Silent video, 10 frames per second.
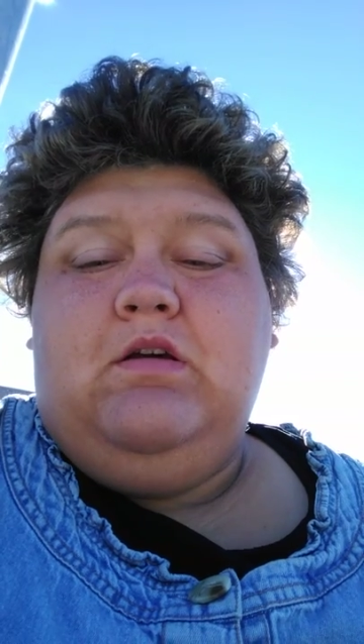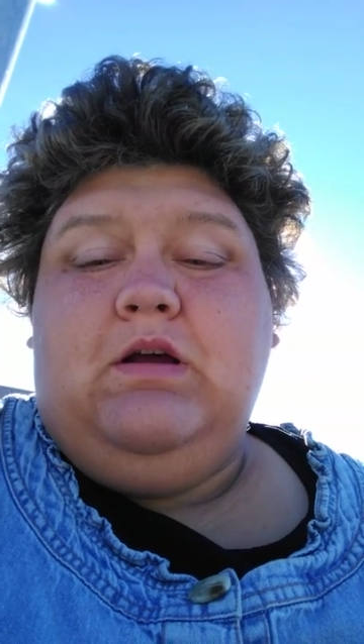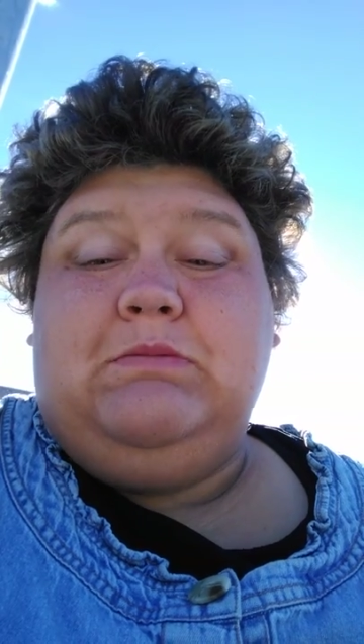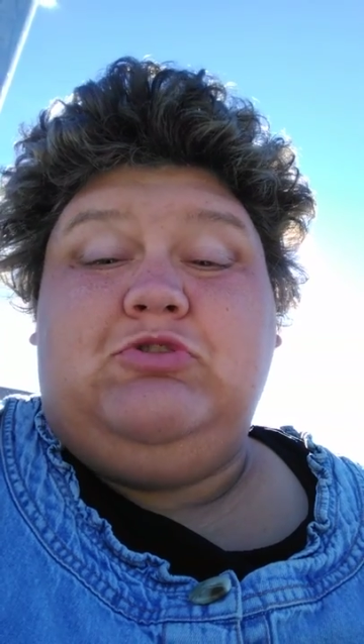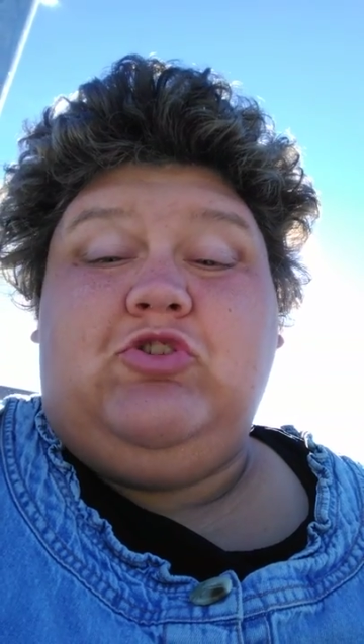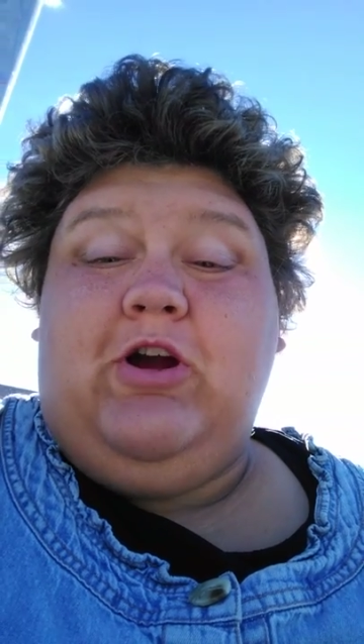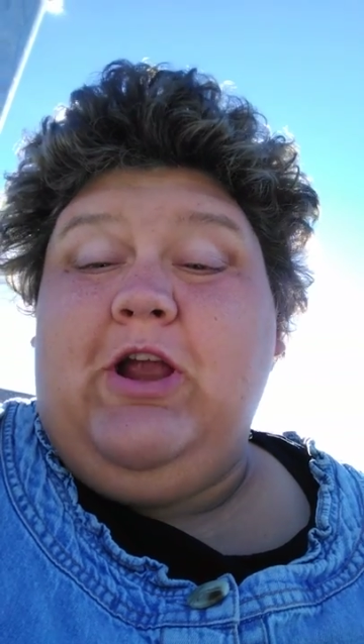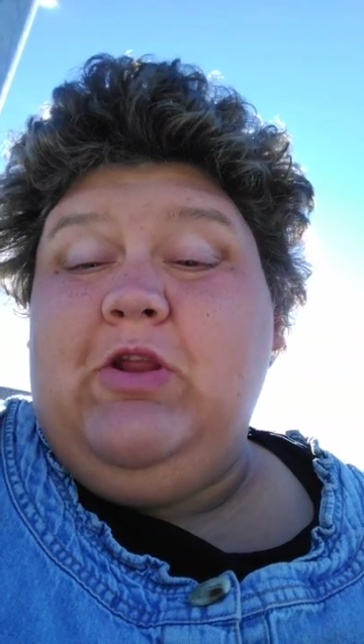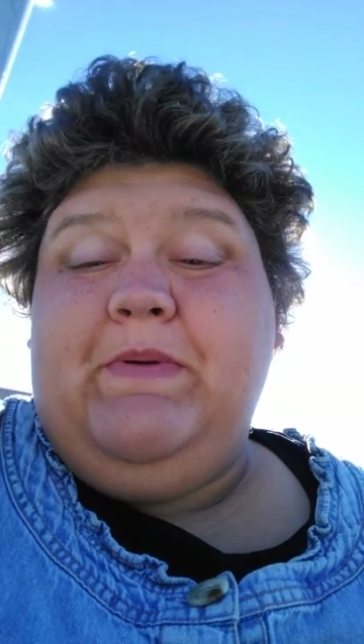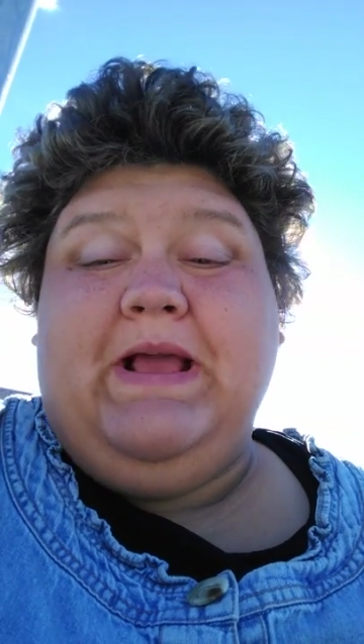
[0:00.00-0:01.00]
I'm
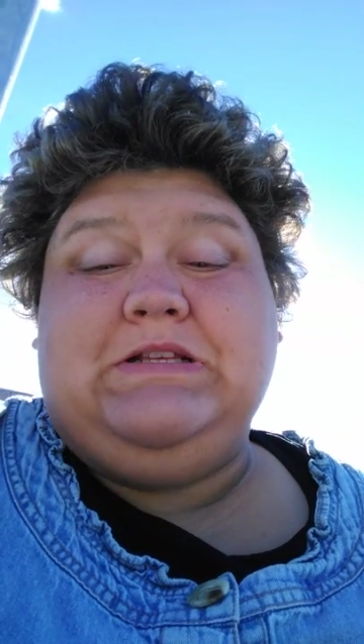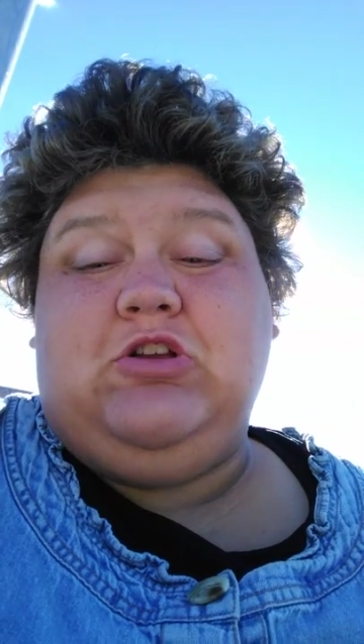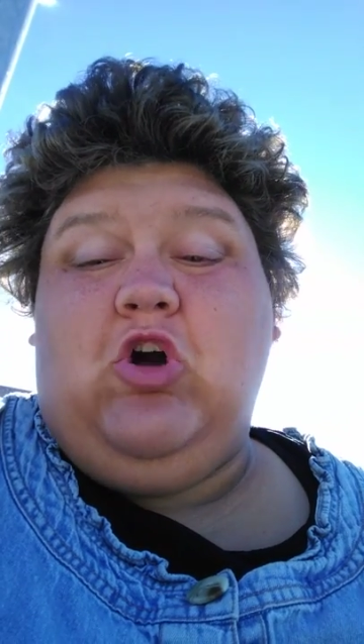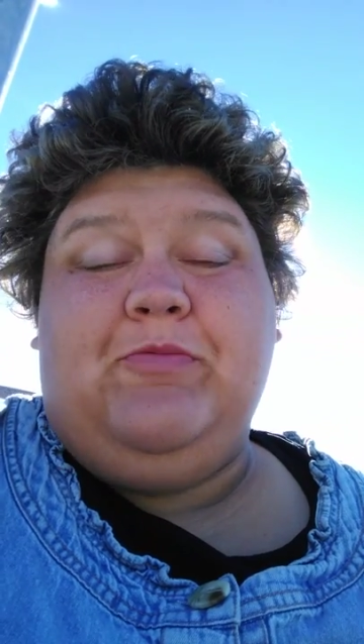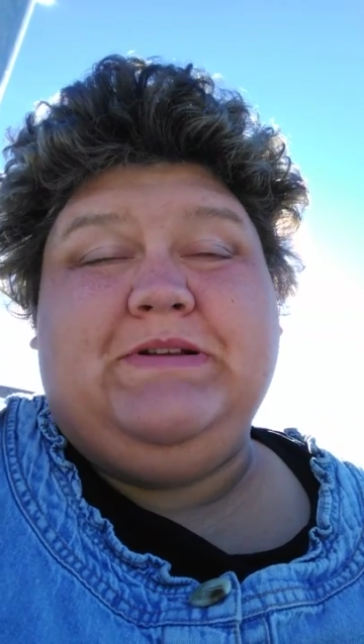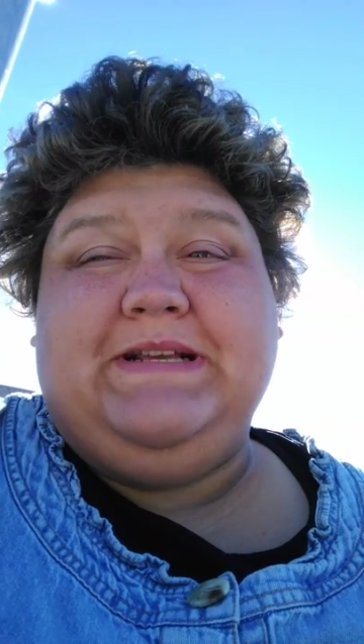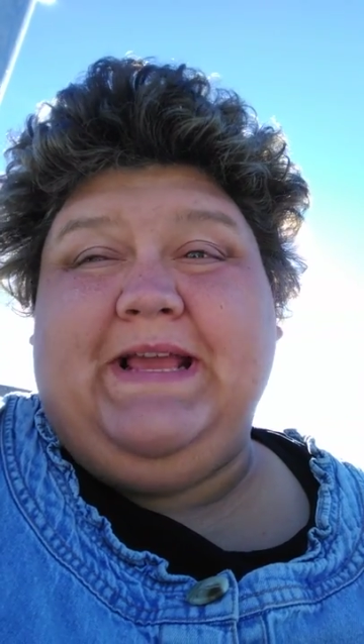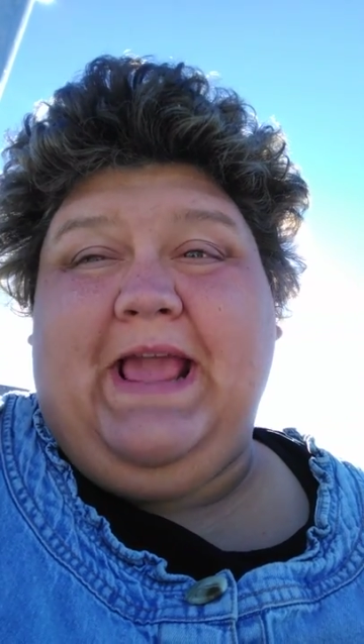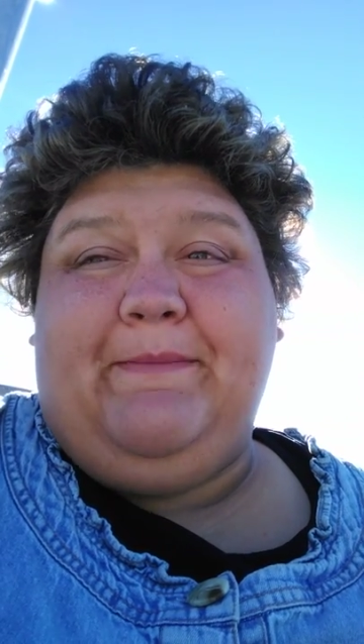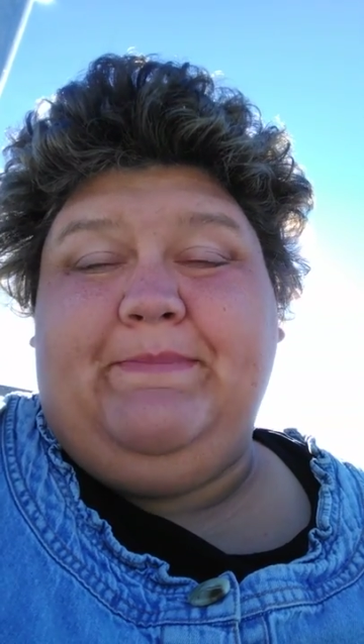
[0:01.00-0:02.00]
trying to be as calm as I
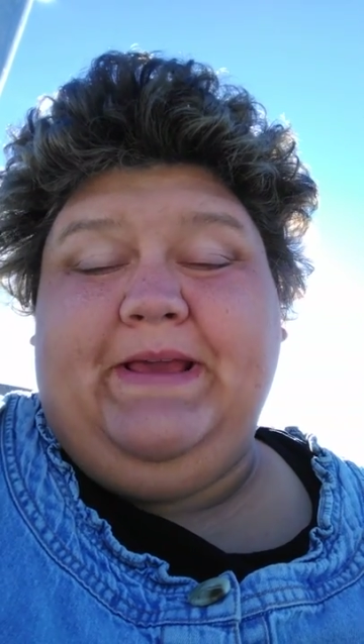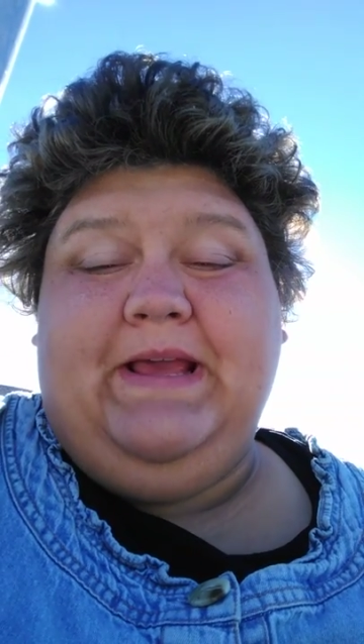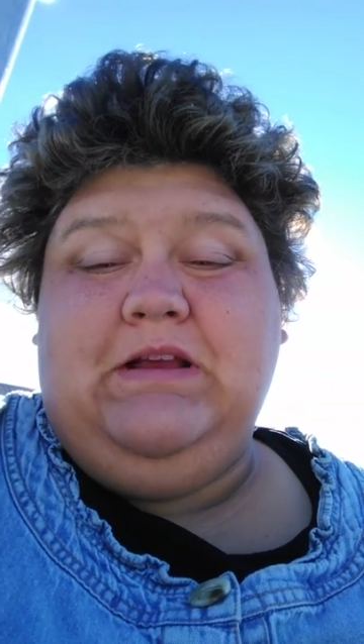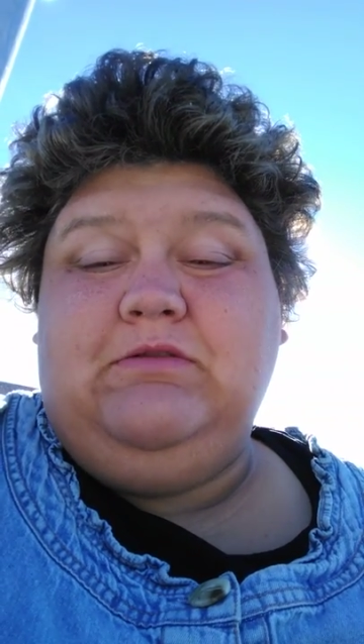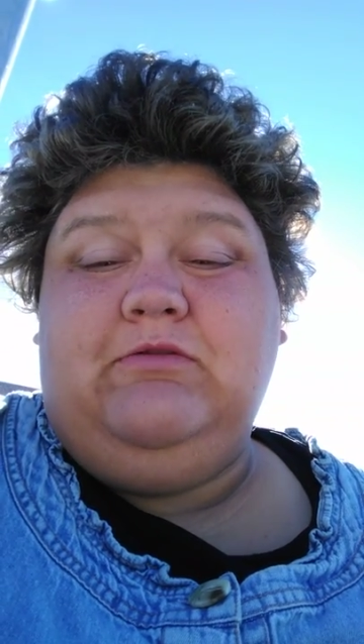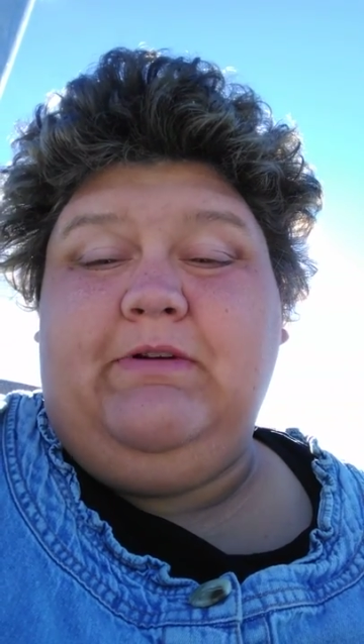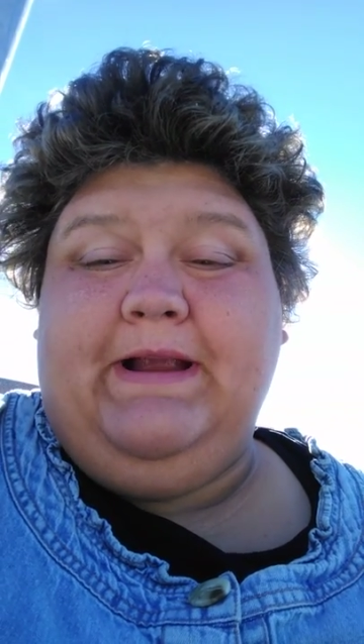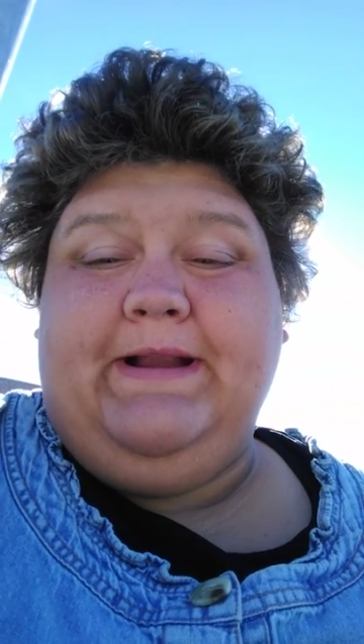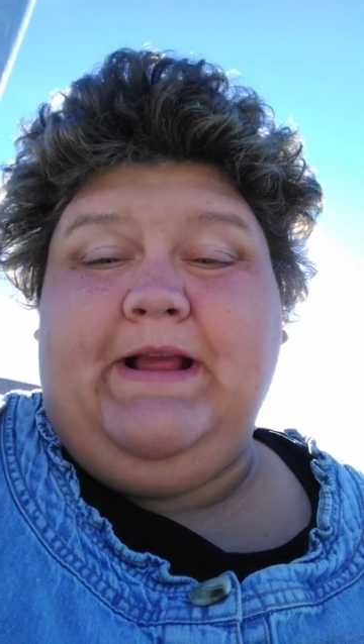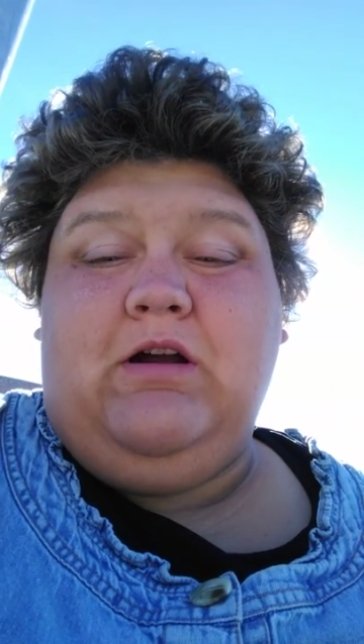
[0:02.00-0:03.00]
can be
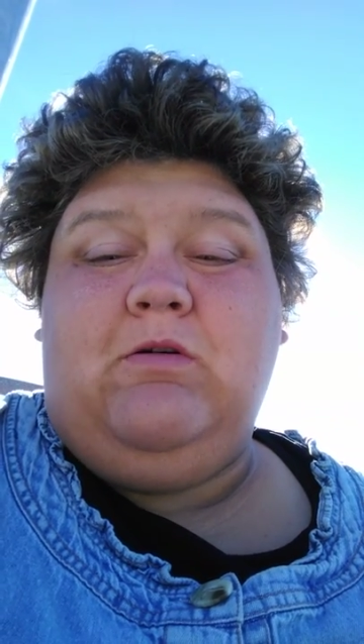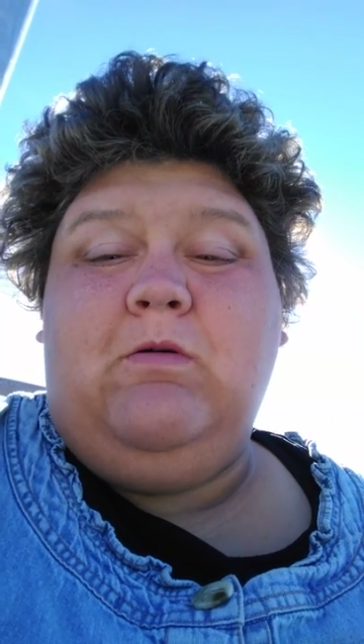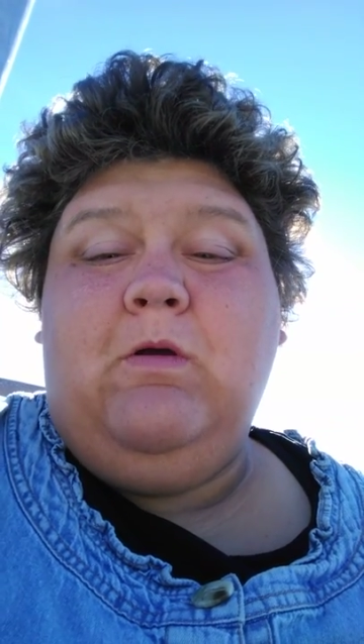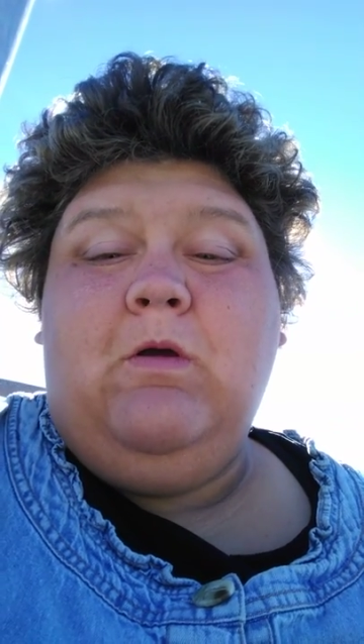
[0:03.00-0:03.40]
right now